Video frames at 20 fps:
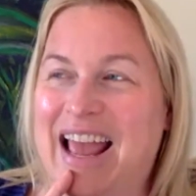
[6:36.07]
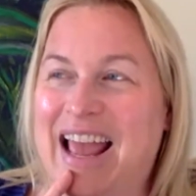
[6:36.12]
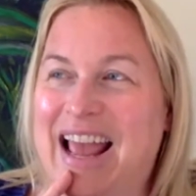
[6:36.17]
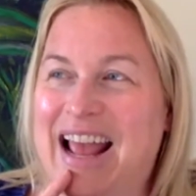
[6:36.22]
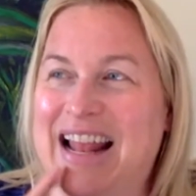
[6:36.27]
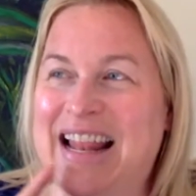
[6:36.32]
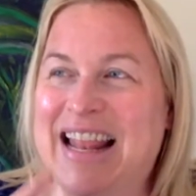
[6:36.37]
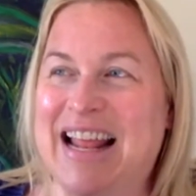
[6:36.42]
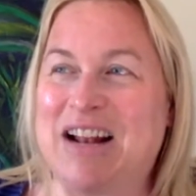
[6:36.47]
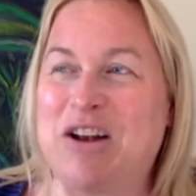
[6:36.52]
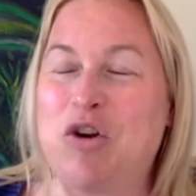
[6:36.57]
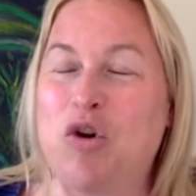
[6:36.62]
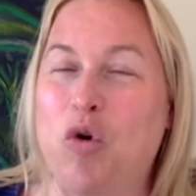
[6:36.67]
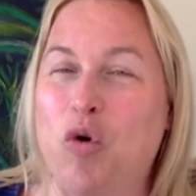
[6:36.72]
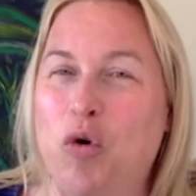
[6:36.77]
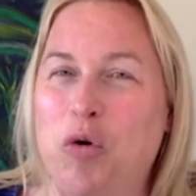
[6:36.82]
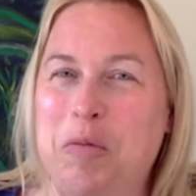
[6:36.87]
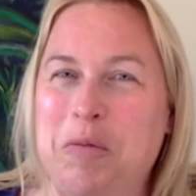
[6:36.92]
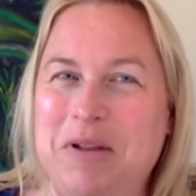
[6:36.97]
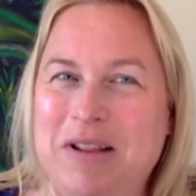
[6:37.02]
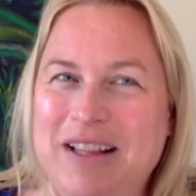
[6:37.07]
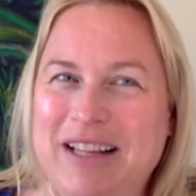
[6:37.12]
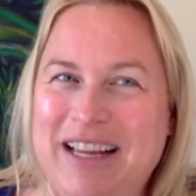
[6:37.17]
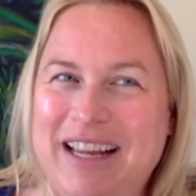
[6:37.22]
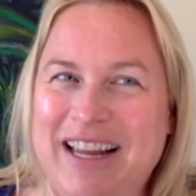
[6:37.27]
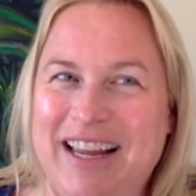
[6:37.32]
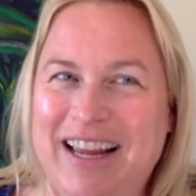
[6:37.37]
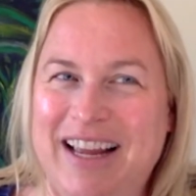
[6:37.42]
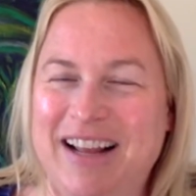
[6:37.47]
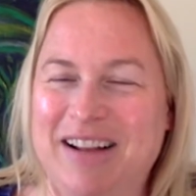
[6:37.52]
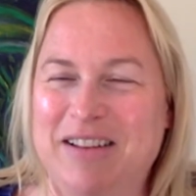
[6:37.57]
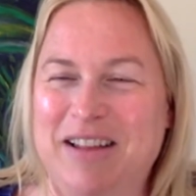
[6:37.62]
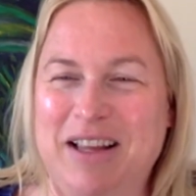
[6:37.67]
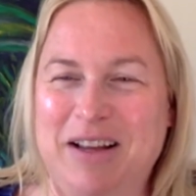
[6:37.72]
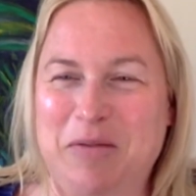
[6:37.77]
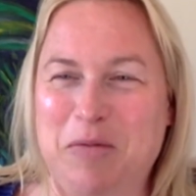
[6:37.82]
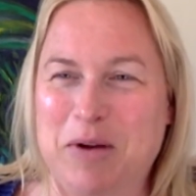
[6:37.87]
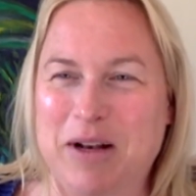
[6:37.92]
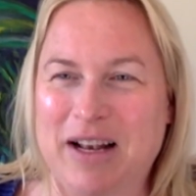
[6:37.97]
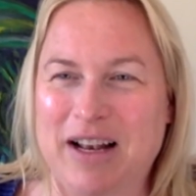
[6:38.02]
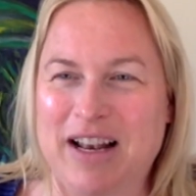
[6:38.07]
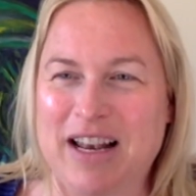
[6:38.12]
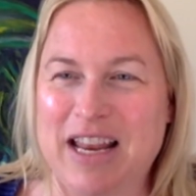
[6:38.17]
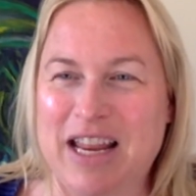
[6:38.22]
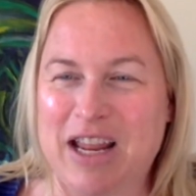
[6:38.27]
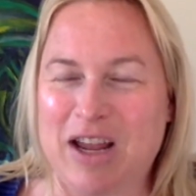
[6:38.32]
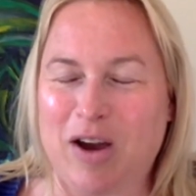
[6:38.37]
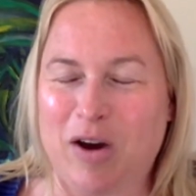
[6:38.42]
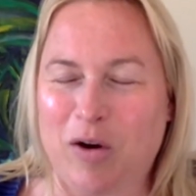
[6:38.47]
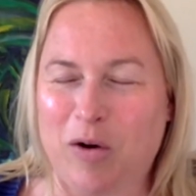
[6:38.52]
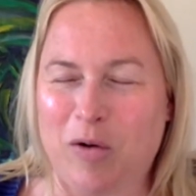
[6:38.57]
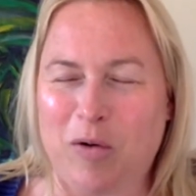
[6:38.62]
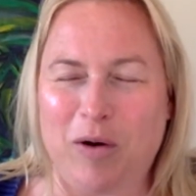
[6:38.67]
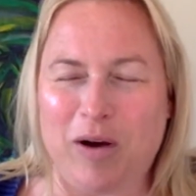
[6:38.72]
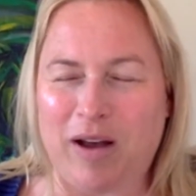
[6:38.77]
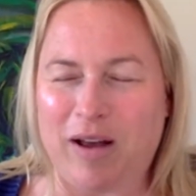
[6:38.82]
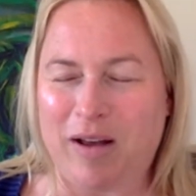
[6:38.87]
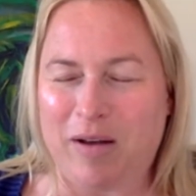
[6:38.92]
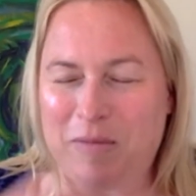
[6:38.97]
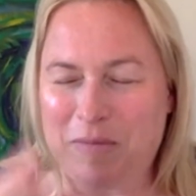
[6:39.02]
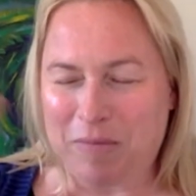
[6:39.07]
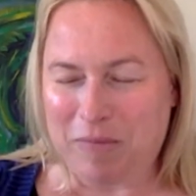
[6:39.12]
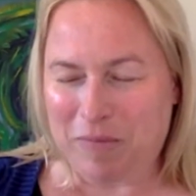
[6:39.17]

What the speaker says: they normally, like when Neo,